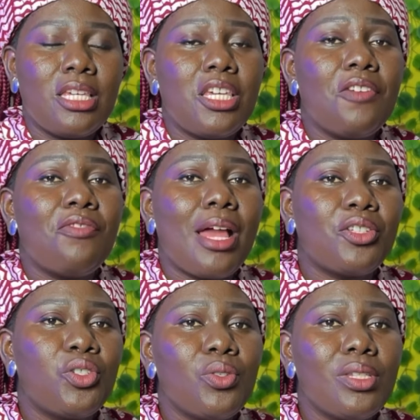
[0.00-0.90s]
If you are
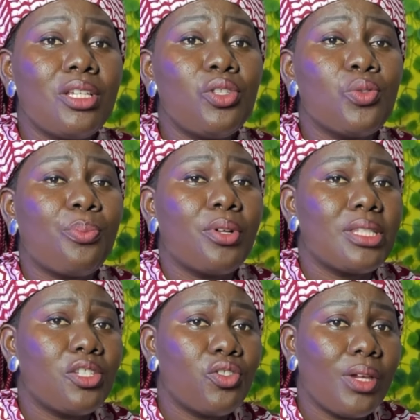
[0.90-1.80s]
choosing to
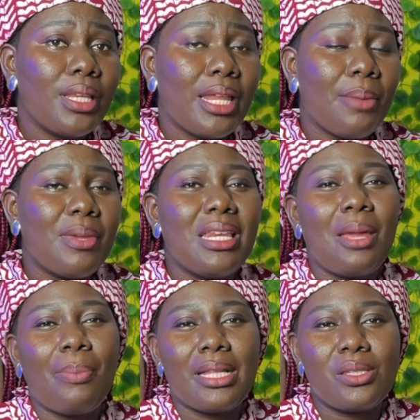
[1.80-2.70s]
potty train them in a
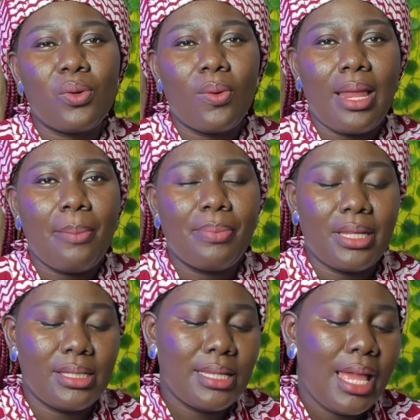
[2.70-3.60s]
particular
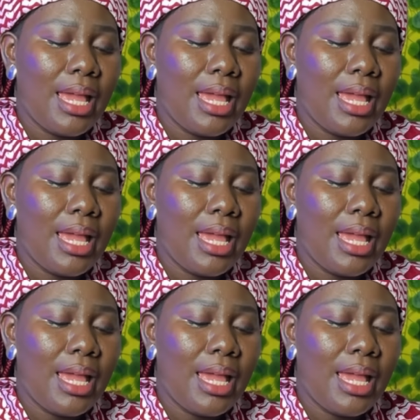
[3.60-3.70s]
place,